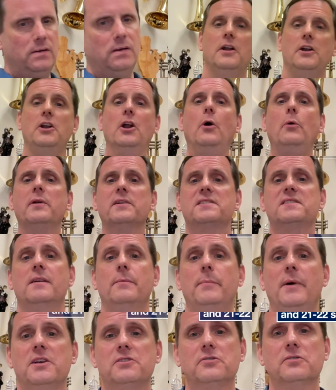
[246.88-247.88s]
Notice that
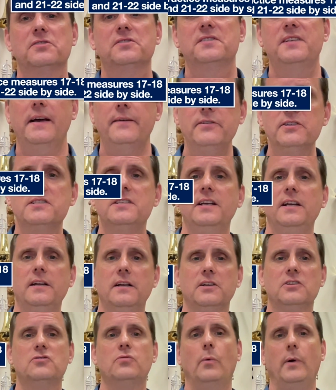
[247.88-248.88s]
measures 17
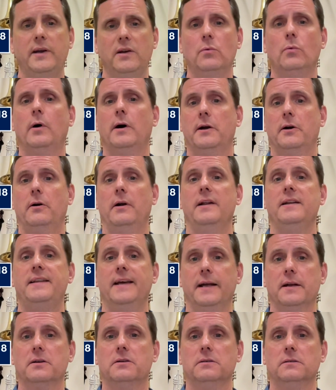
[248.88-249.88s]
and 21 are
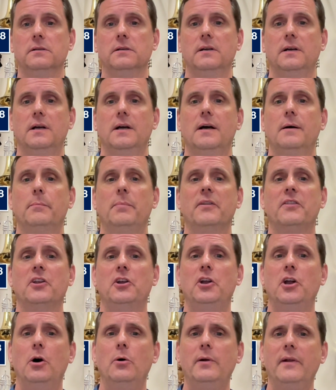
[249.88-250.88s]
identical, but the
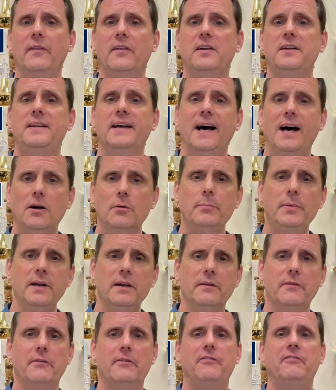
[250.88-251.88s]
note on the downbeat
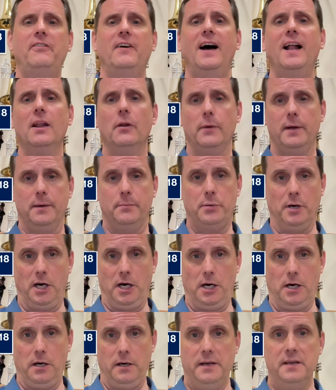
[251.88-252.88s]
of the following
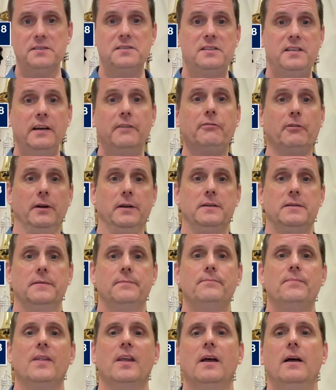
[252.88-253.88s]
bar is different,
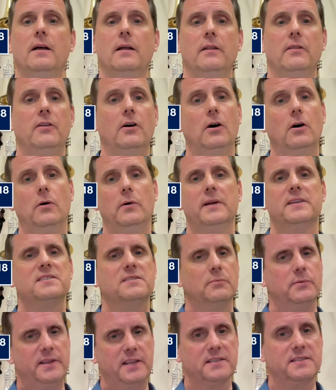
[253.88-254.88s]
though it's
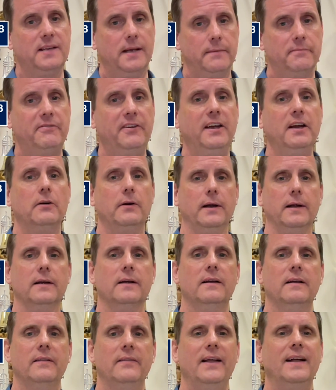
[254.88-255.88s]
with the same fingering.
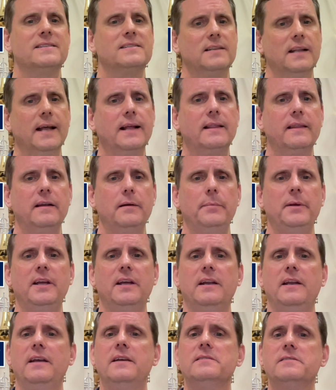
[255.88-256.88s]
That's likely to be
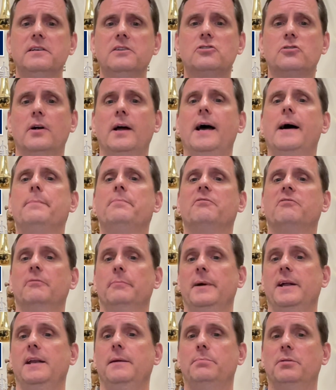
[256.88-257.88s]
an easy trap for
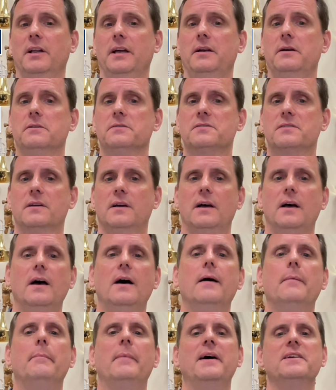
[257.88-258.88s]
many players.
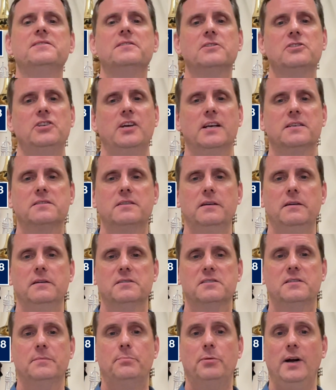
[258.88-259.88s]
My suggestion is
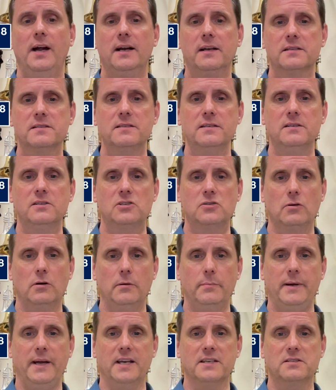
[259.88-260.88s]
to practice these
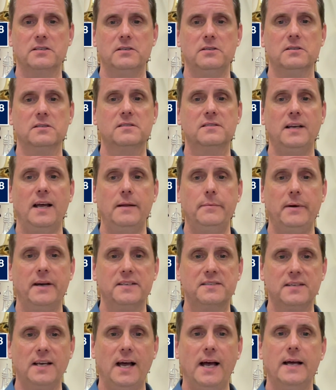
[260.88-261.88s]
short passages side by
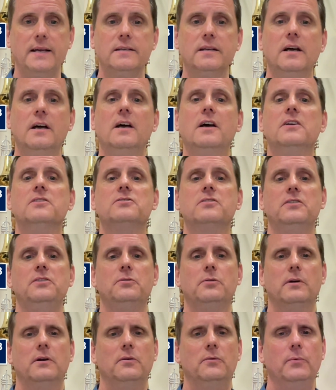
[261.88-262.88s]
side so
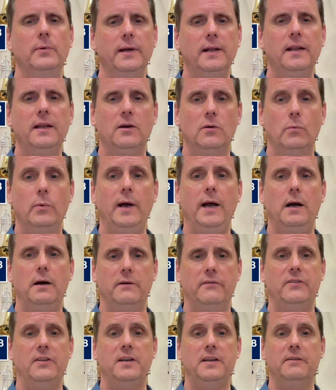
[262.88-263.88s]
you are really aware
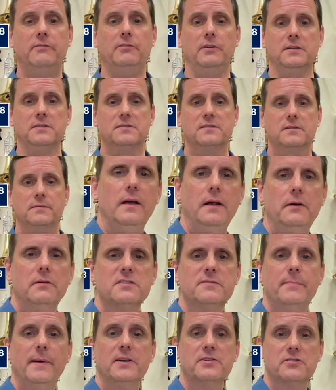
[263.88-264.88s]
of the difference.
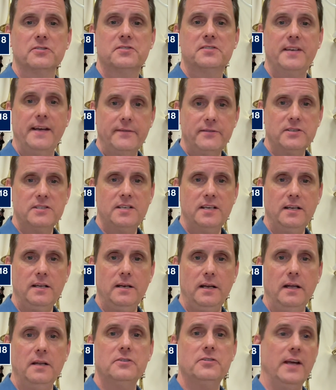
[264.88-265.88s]
Here's measure 17
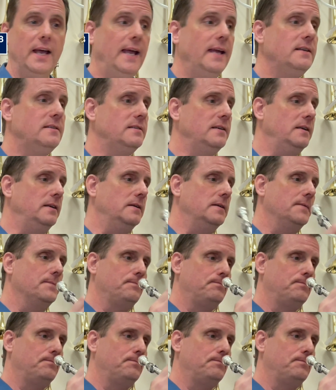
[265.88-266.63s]
into 18.